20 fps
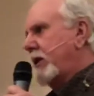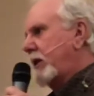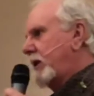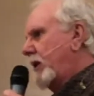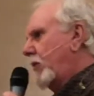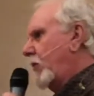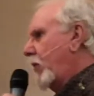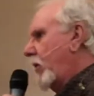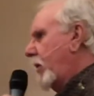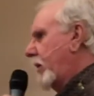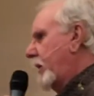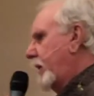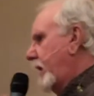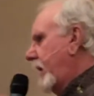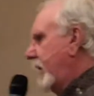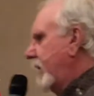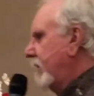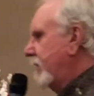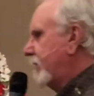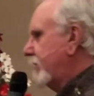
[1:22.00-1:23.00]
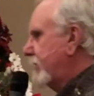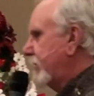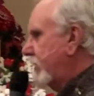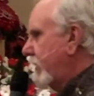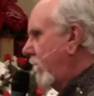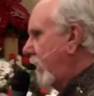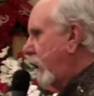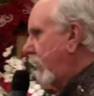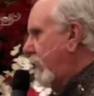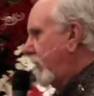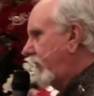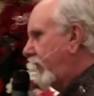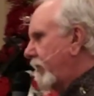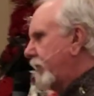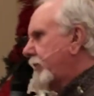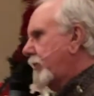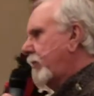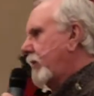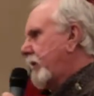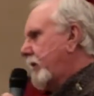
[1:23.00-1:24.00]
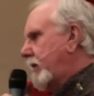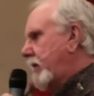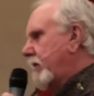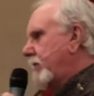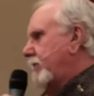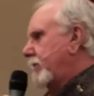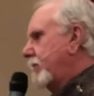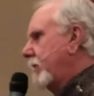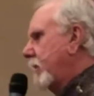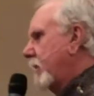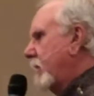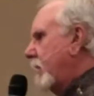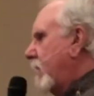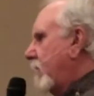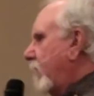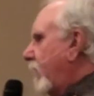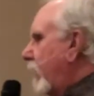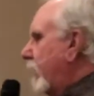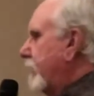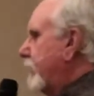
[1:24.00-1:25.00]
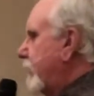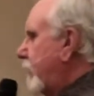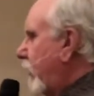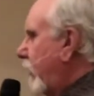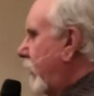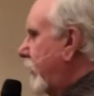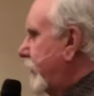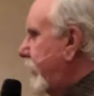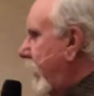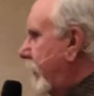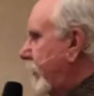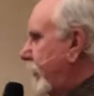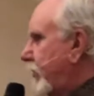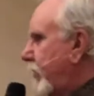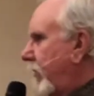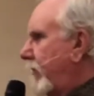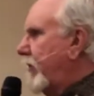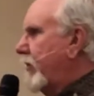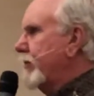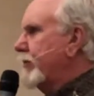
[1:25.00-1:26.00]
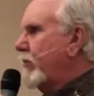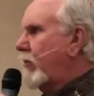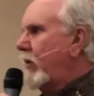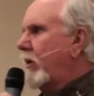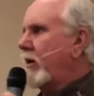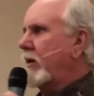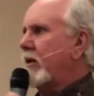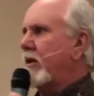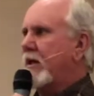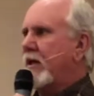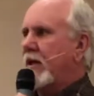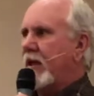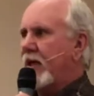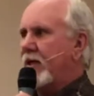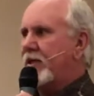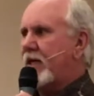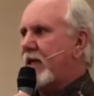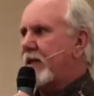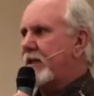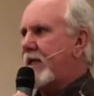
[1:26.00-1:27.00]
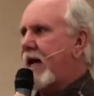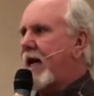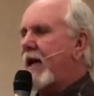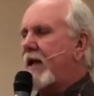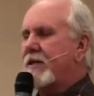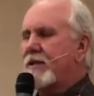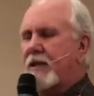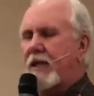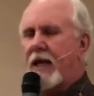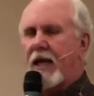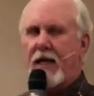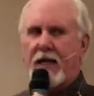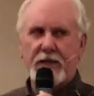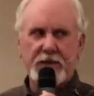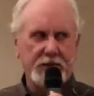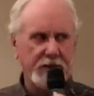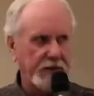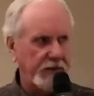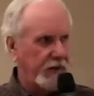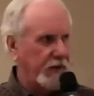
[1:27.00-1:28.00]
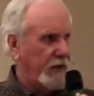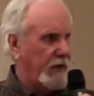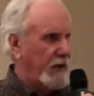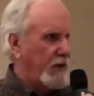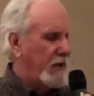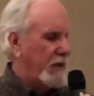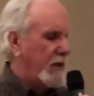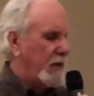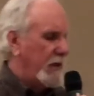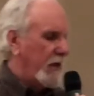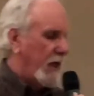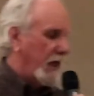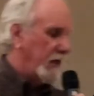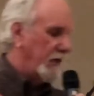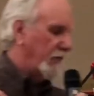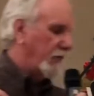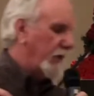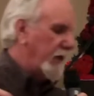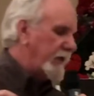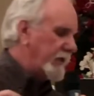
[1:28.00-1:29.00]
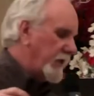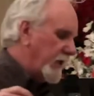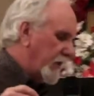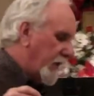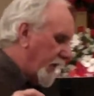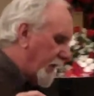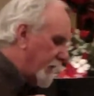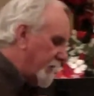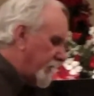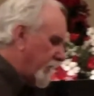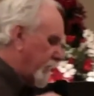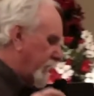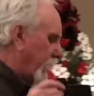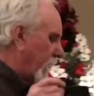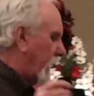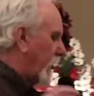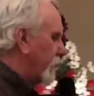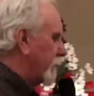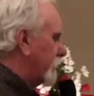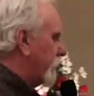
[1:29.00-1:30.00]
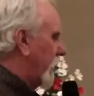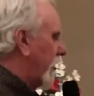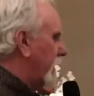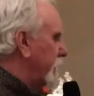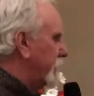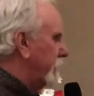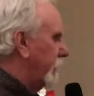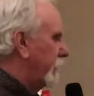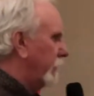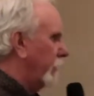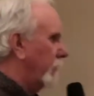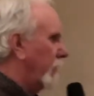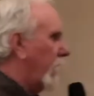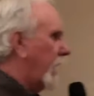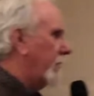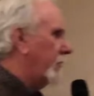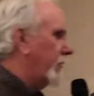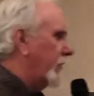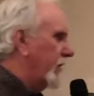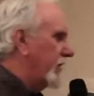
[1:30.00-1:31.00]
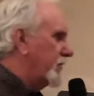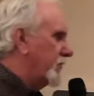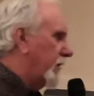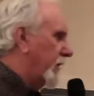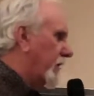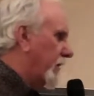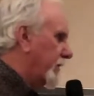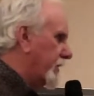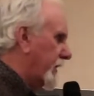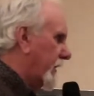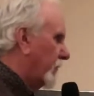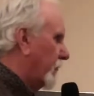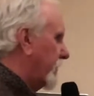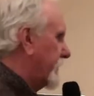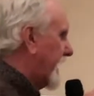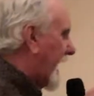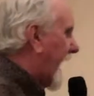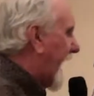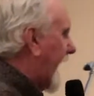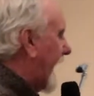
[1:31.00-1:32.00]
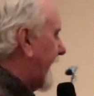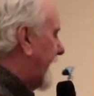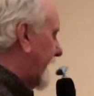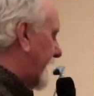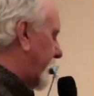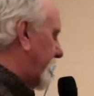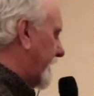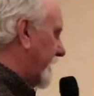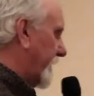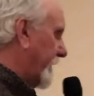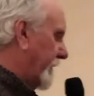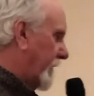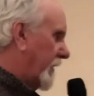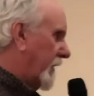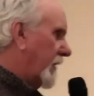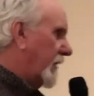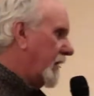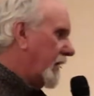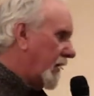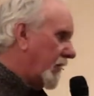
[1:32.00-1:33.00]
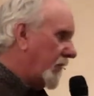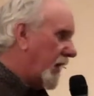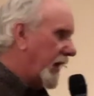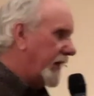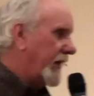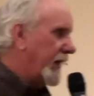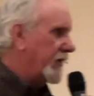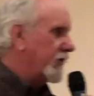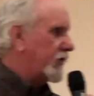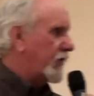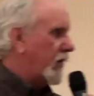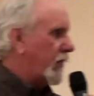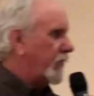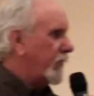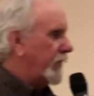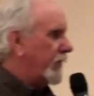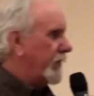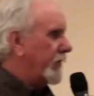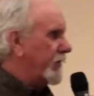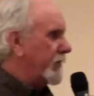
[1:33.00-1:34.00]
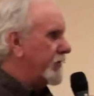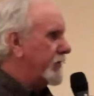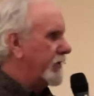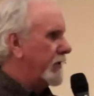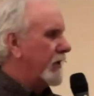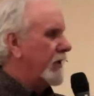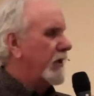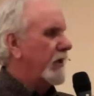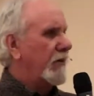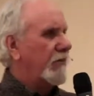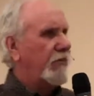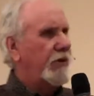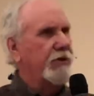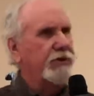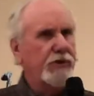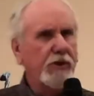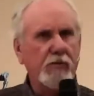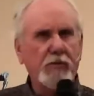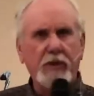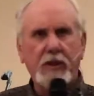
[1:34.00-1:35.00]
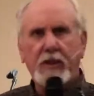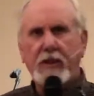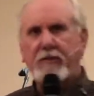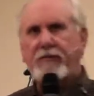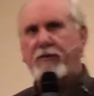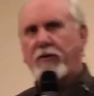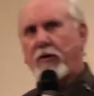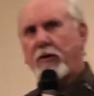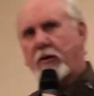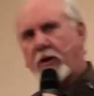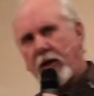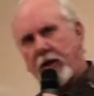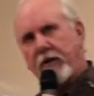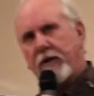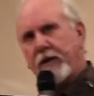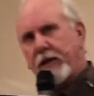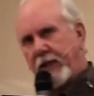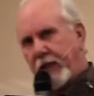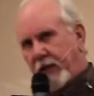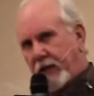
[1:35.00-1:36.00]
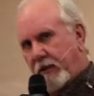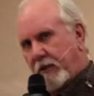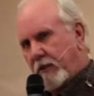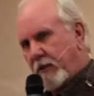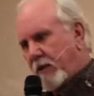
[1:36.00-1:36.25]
that the word gifts in 1 Corinthians verse 12, chapter 12, verse 1, is italicized. And the reason that it's italicized in your Bible is because it was added by the interpreters, presumably for clarity.